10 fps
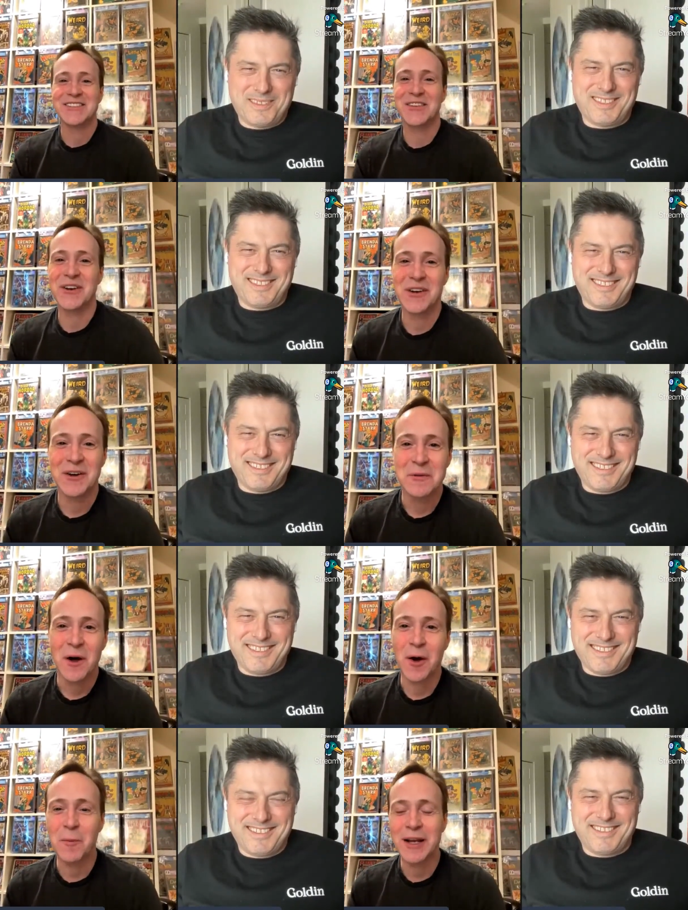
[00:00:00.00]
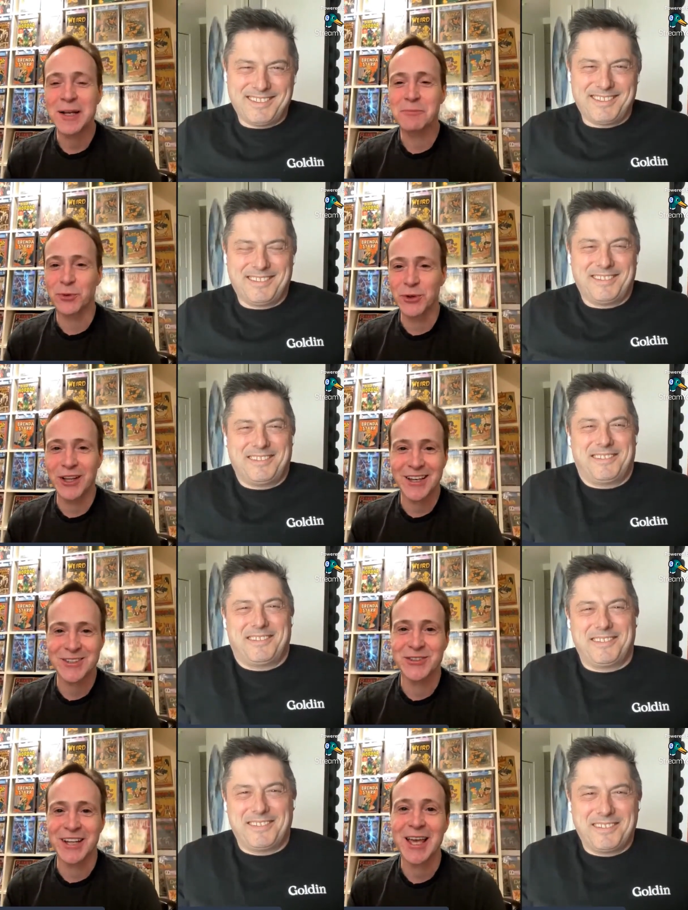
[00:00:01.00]
Speaker 1: So I hope I didn't
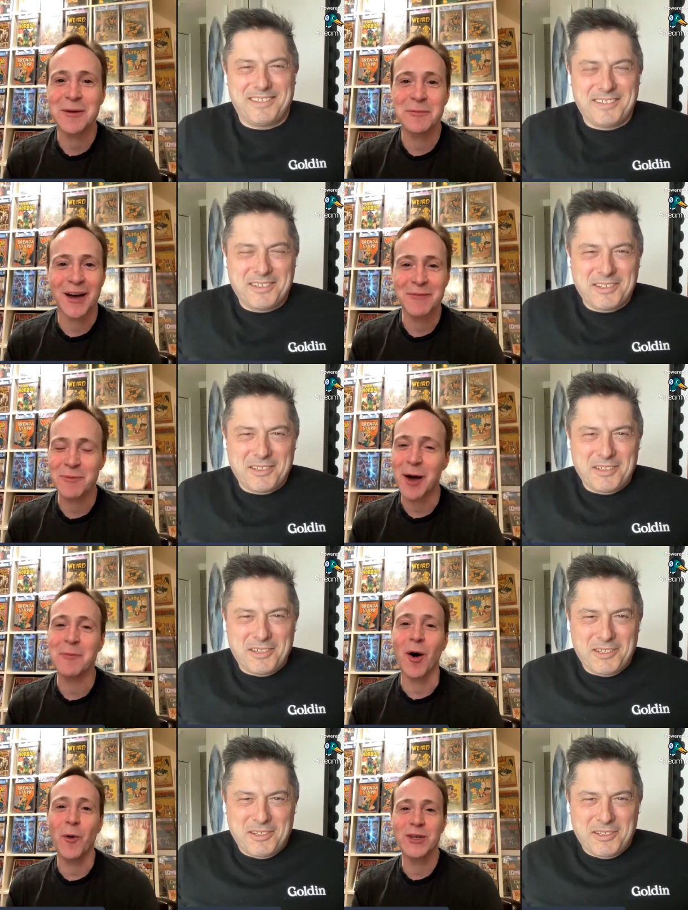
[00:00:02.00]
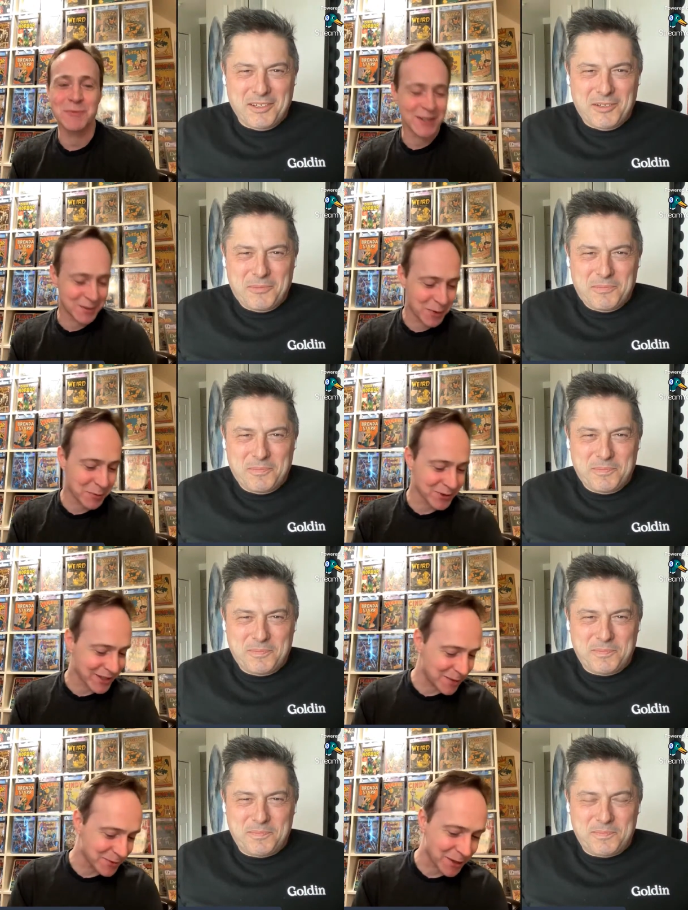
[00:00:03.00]
brutalize your name. I'm I'm always messing people's
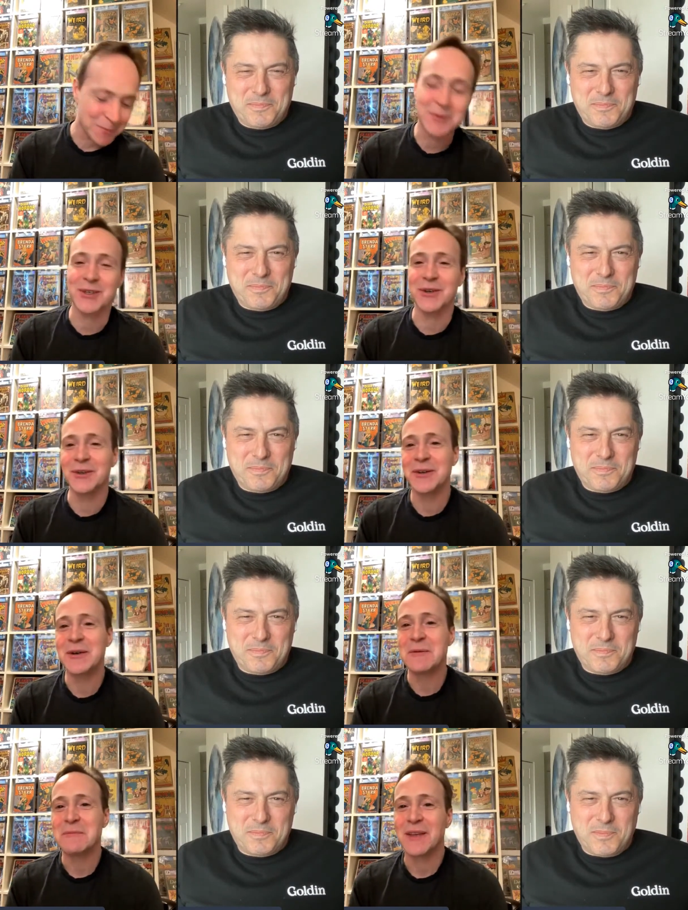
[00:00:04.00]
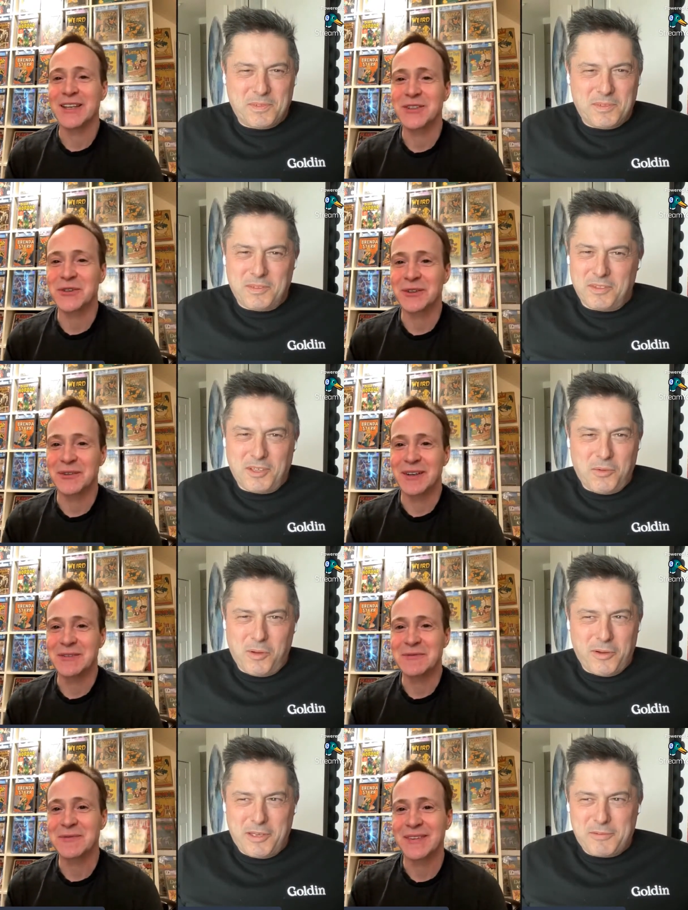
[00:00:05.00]
names up, so it's okay.
Speaker 2: Don't
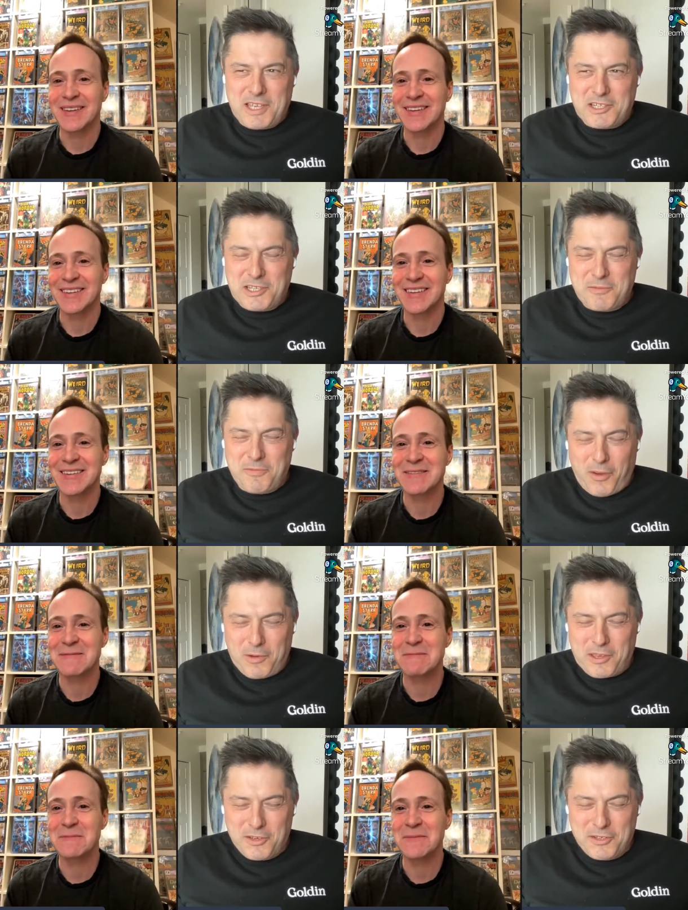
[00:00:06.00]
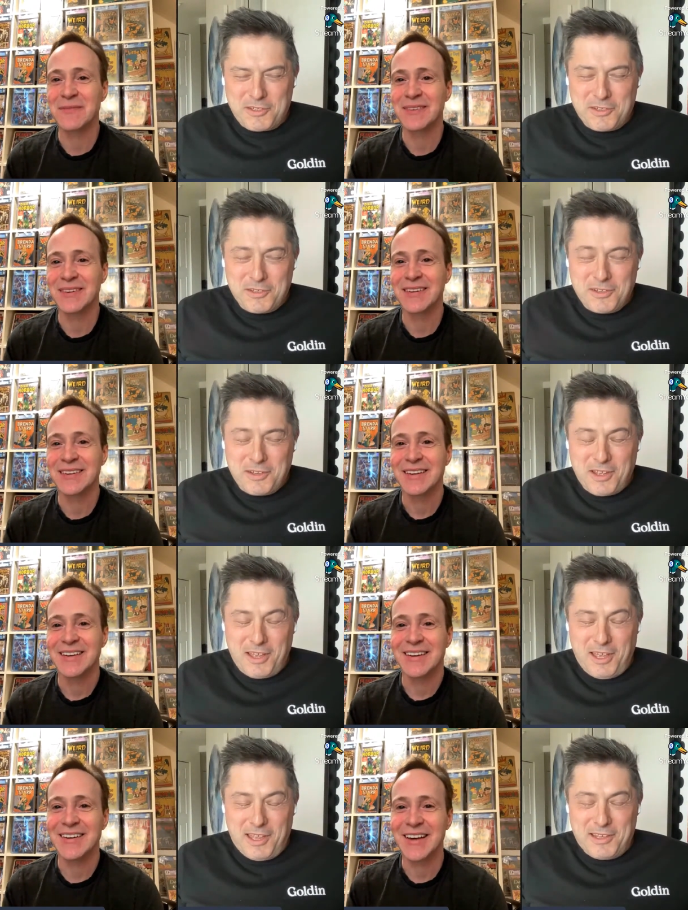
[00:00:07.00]
worry, it was actually very good,
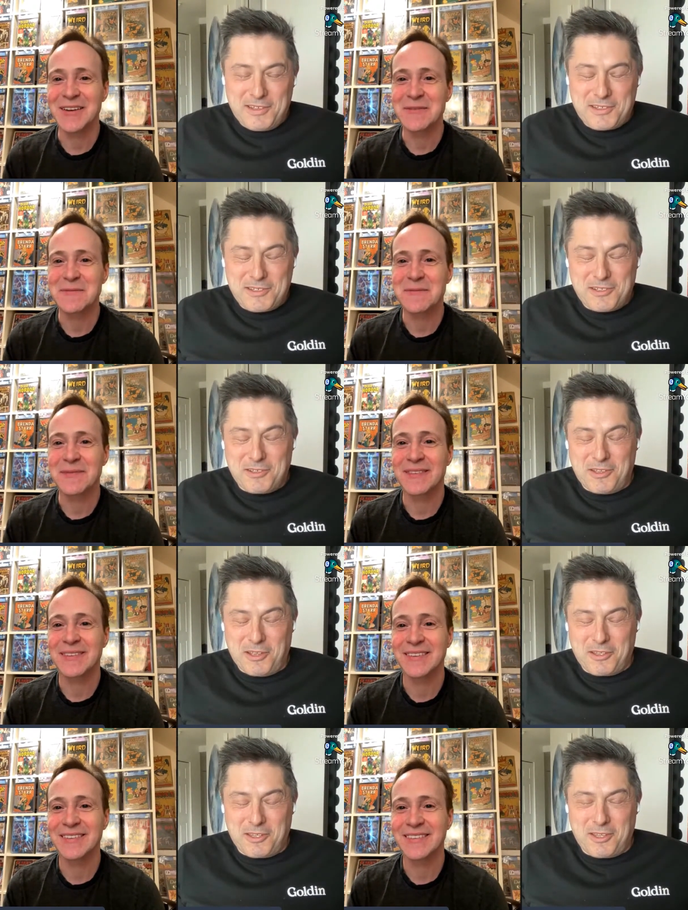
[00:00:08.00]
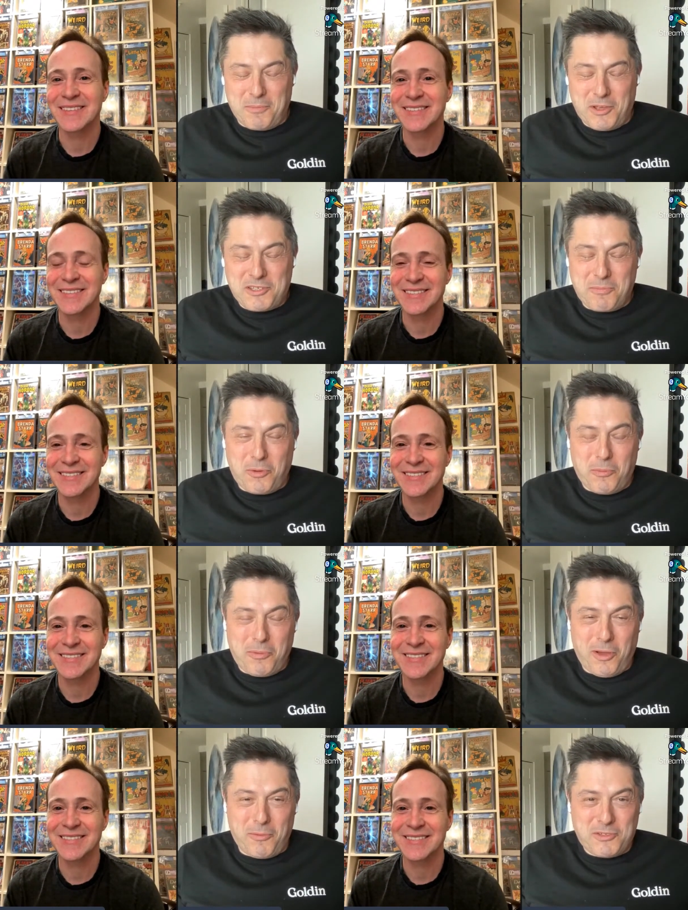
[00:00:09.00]
and okay. the the most
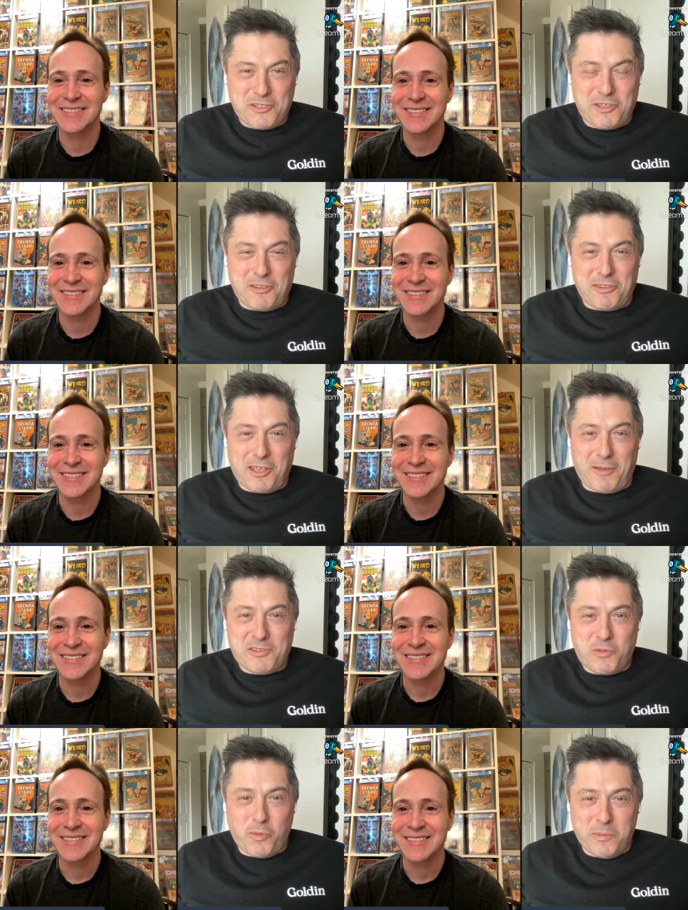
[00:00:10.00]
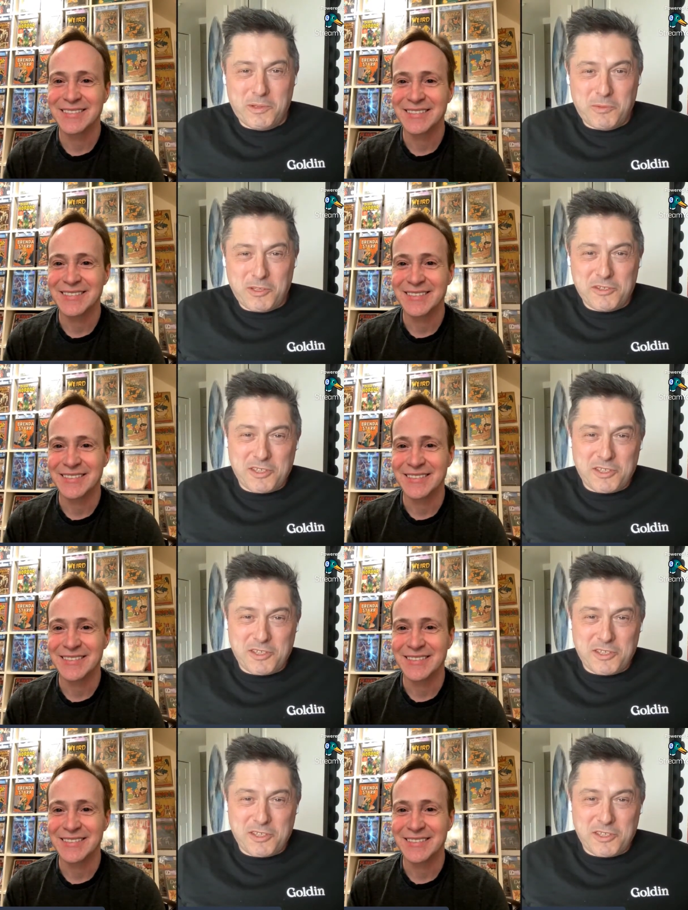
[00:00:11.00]
important part was you didn't think I was a woman when you